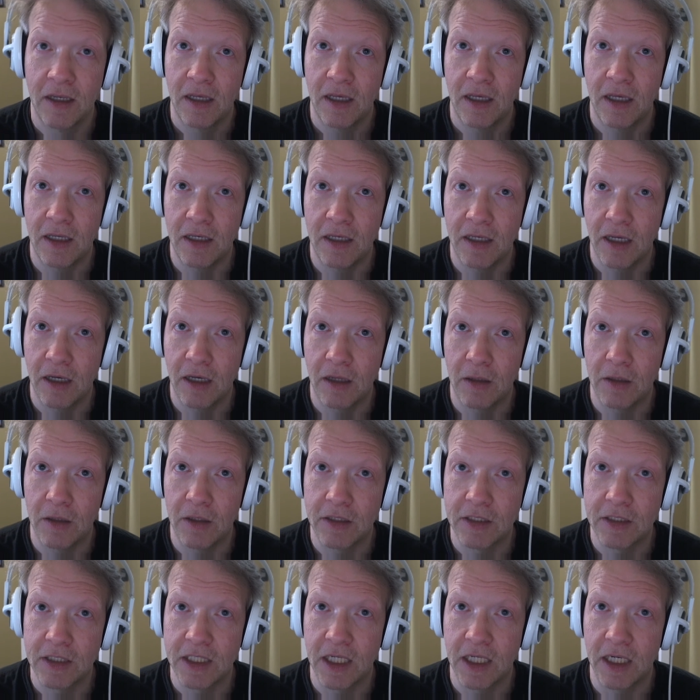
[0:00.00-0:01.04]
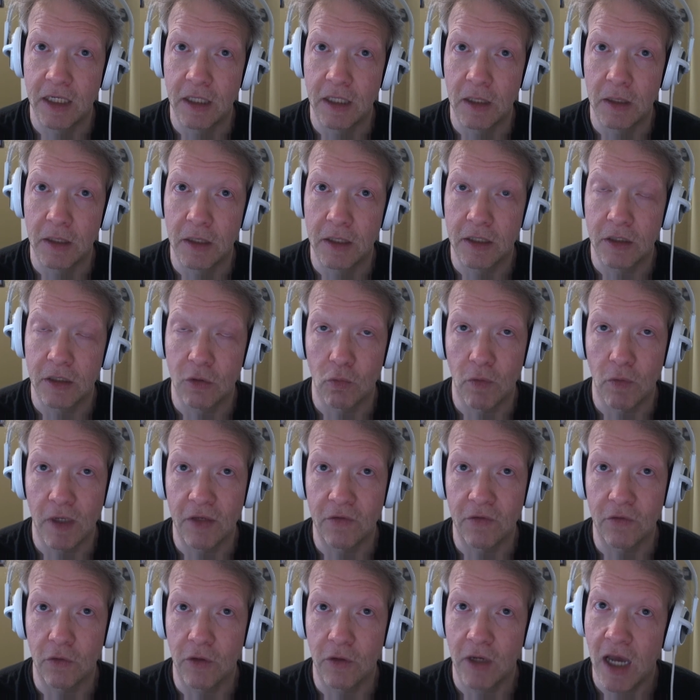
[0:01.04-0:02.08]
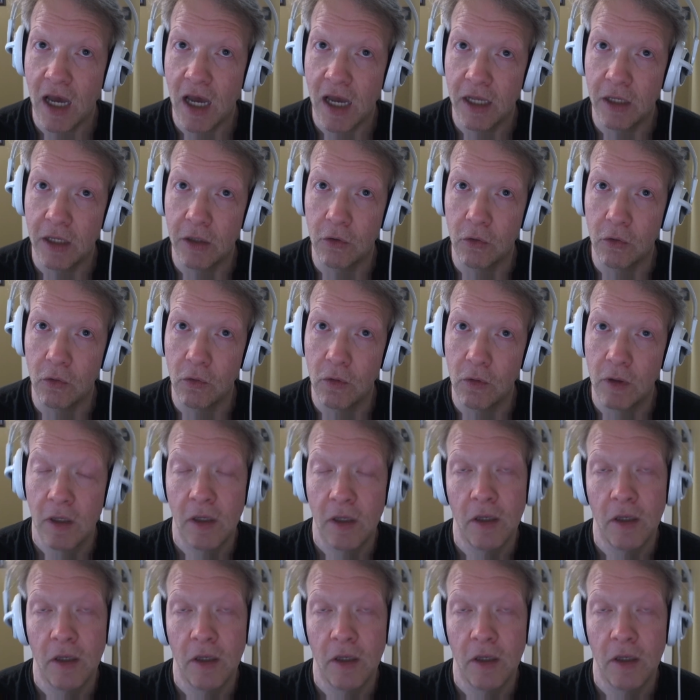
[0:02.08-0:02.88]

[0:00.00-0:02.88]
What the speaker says: and now let's take a look at the Razer Kiyo,